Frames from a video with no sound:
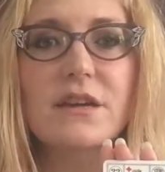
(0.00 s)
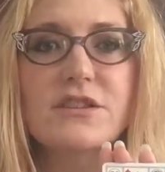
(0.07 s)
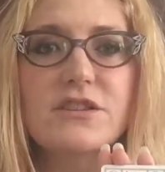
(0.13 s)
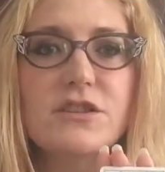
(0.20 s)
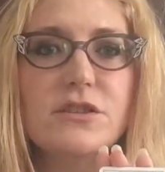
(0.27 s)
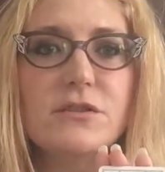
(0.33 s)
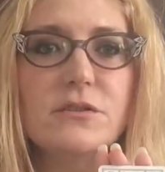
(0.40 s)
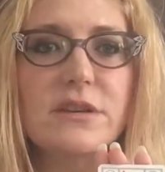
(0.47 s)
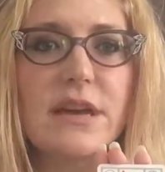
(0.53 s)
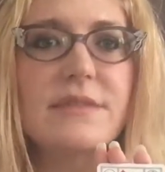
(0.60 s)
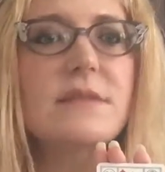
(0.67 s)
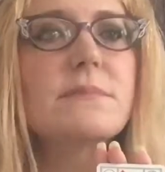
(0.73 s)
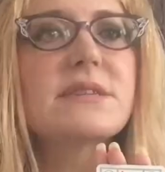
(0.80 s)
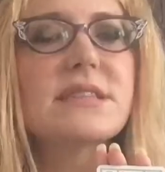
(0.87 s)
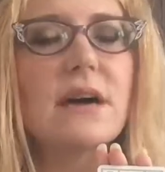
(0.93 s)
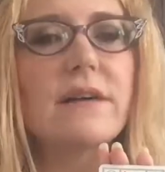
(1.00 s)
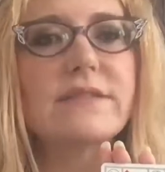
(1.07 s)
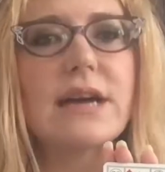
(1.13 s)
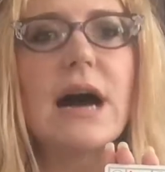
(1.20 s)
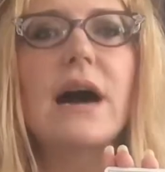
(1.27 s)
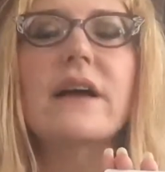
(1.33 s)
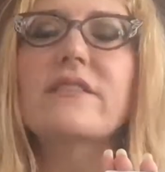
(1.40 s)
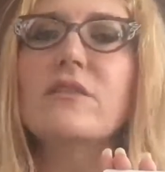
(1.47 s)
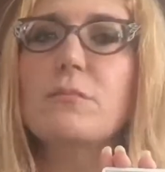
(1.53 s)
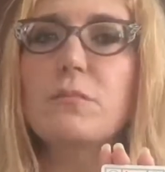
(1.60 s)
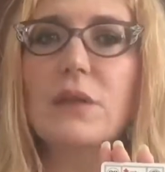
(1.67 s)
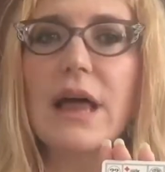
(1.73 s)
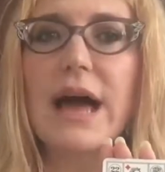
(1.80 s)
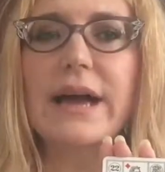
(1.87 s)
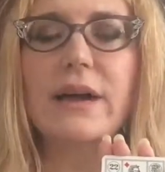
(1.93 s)
to get themselves out of a
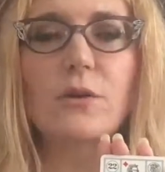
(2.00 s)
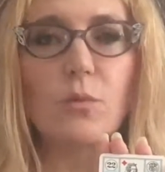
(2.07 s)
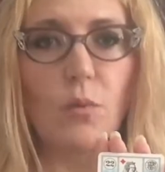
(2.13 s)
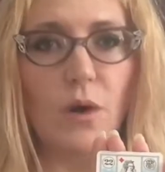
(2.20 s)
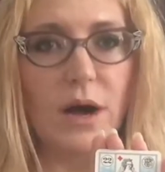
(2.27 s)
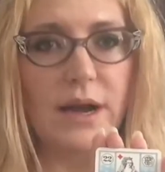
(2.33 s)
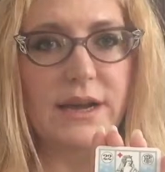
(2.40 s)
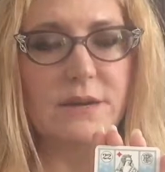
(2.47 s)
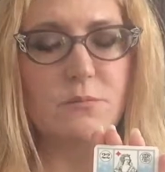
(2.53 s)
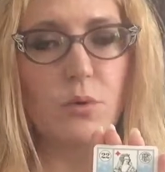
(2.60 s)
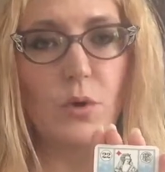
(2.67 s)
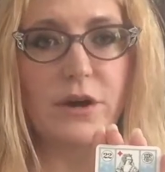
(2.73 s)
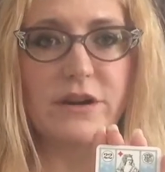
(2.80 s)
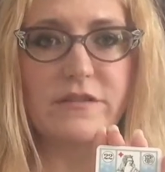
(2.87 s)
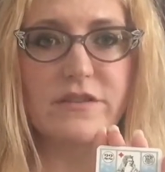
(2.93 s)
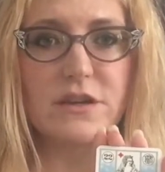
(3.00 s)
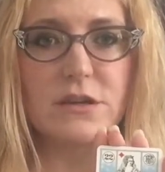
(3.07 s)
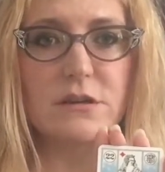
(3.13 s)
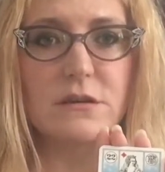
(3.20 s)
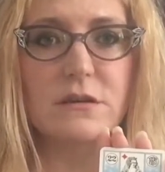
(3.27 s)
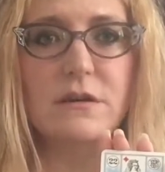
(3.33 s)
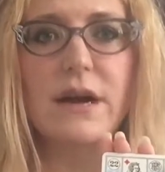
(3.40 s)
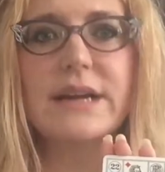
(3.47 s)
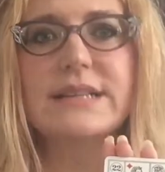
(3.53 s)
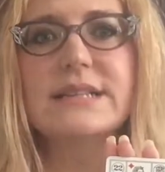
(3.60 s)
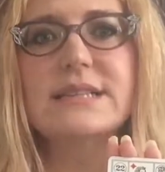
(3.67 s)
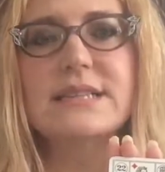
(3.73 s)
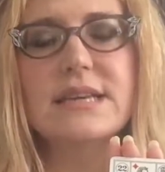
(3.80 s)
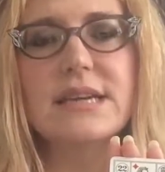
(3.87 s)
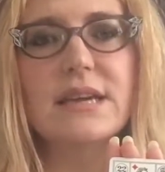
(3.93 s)
black and white point of view and
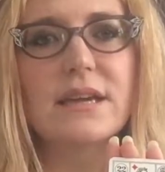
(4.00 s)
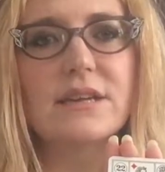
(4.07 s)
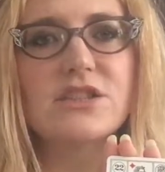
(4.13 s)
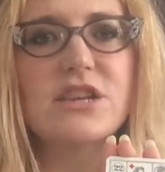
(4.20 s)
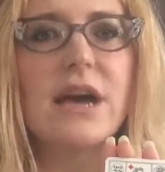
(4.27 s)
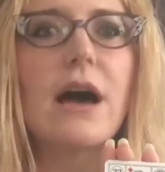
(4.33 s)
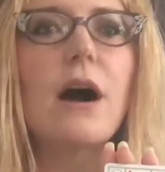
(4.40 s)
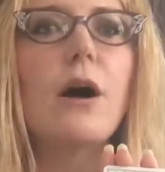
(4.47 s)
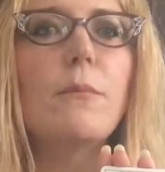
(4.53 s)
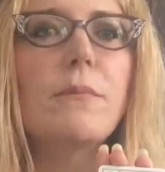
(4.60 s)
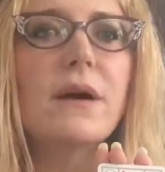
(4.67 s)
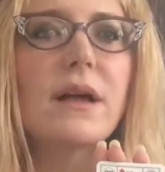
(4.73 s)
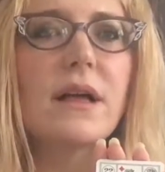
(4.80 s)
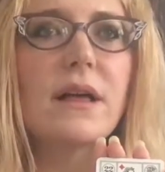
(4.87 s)
seeking to help